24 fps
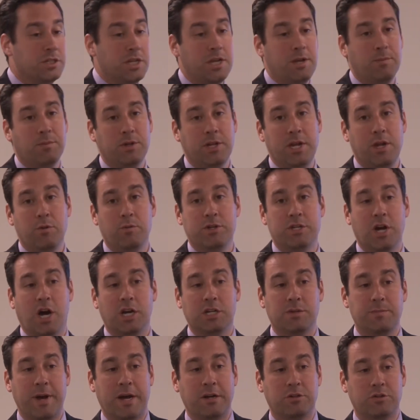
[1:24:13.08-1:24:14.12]
team lead, we
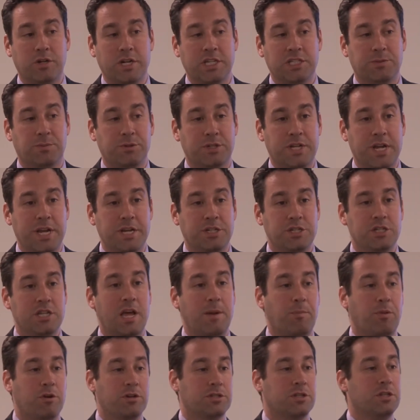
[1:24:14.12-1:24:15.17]
talked about transportation.
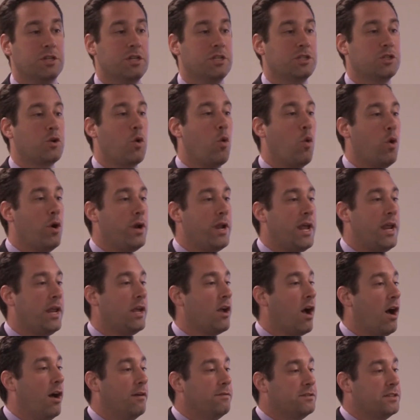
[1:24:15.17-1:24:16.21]
That person is coordinating
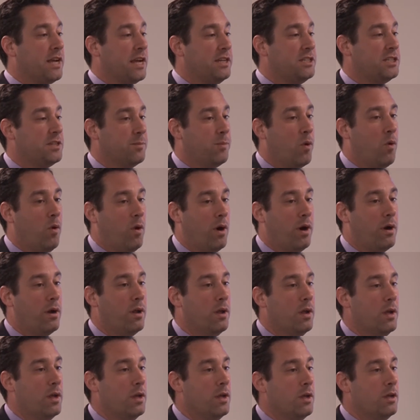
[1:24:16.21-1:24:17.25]
off-site support.
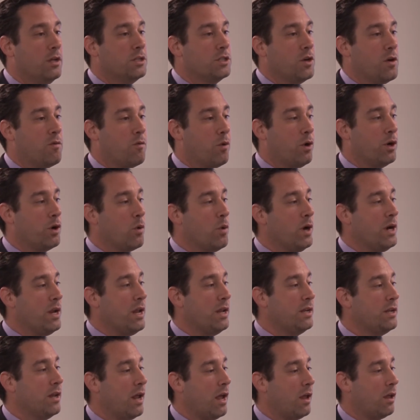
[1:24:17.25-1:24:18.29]
So if we're going
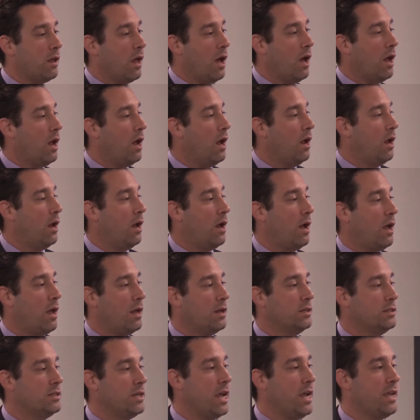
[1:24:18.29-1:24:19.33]

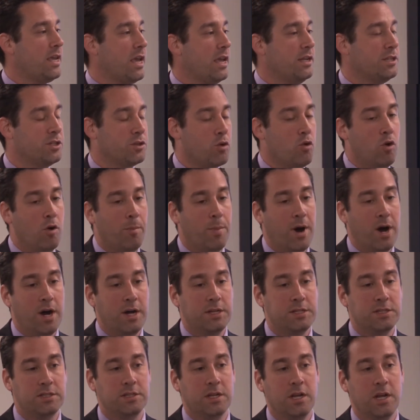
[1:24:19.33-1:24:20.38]
to take a school
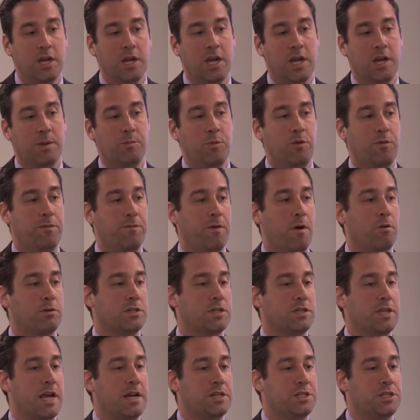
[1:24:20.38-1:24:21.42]
bus and move folks
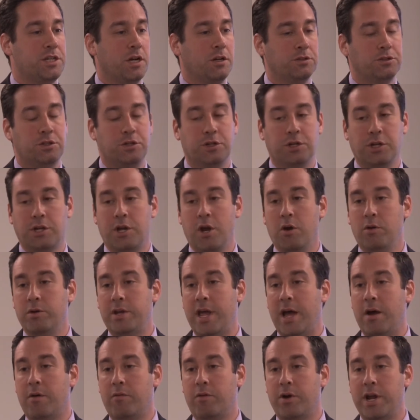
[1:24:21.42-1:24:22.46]
at that shelter to go
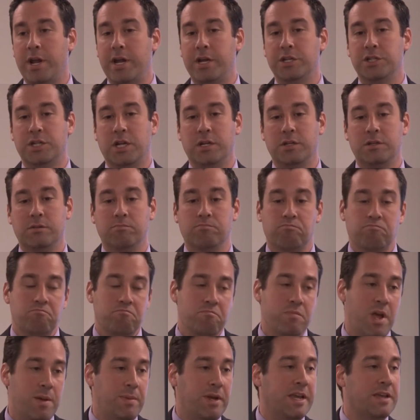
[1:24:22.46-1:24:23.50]
downrange and
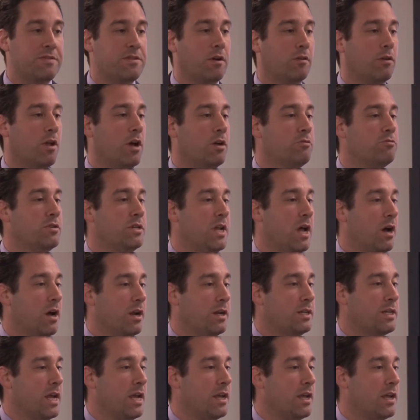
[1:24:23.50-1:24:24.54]
maybe get their laundry done
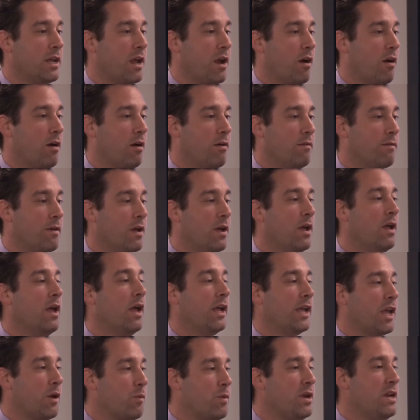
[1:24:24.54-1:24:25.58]
and taken care of,
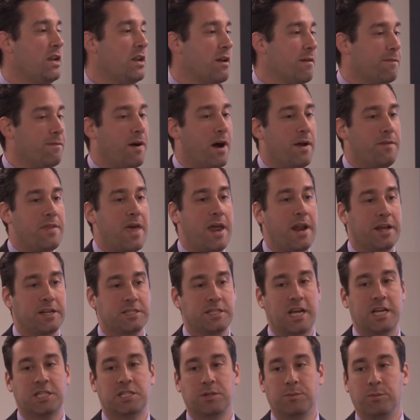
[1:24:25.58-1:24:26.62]
again, we need to find that
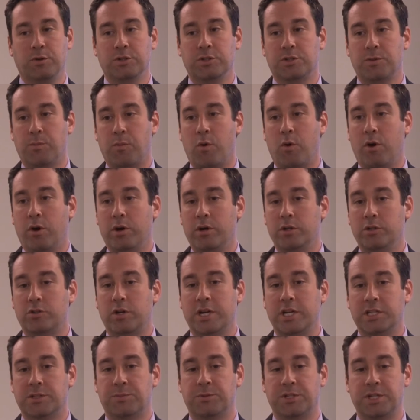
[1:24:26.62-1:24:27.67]
accessible support and
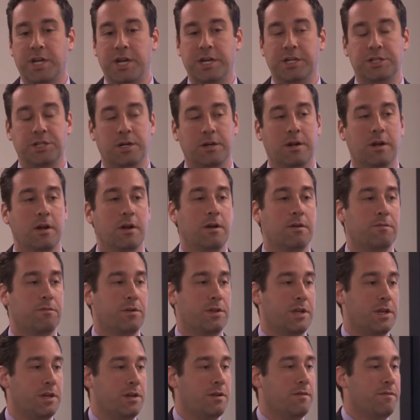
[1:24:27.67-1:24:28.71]
transportation for
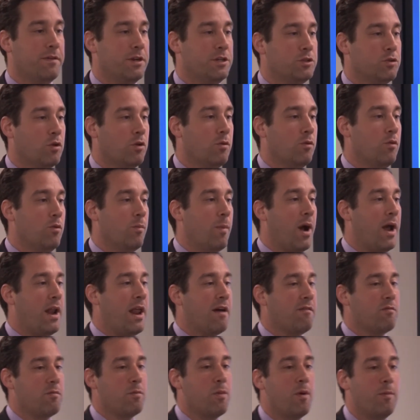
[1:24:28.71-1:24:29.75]
the individual who might
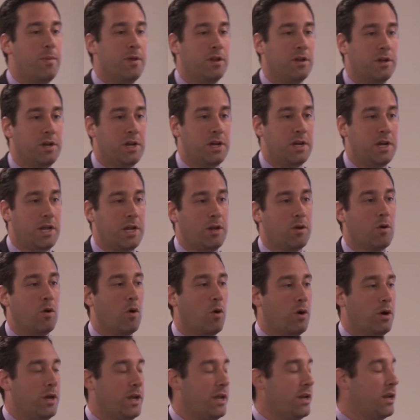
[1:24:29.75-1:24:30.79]
have a mobility need
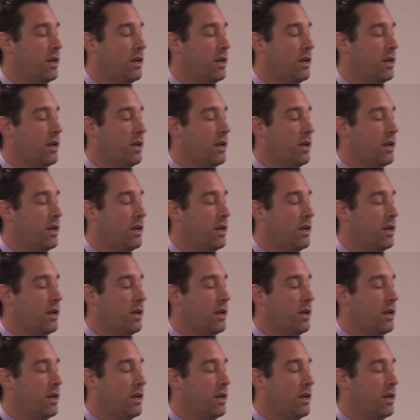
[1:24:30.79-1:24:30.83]
or need